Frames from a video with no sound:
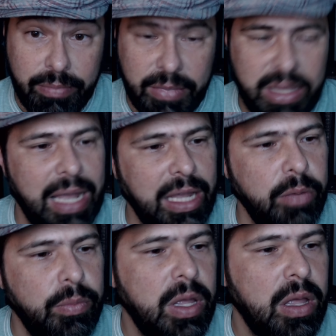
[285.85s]
Thank you.
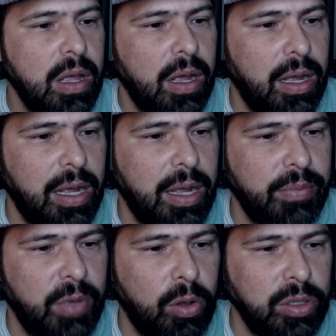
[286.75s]

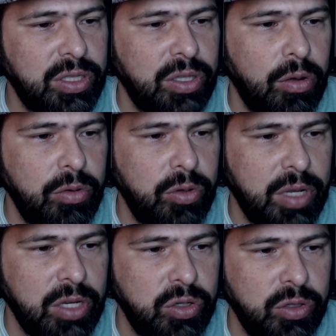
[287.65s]
Also, you can
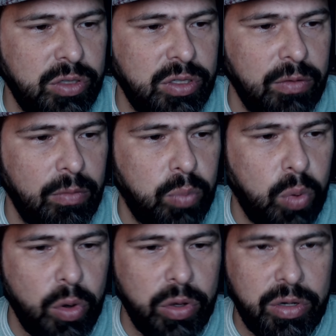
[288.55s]
choose
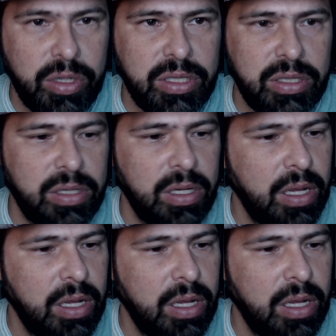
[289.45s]
borders.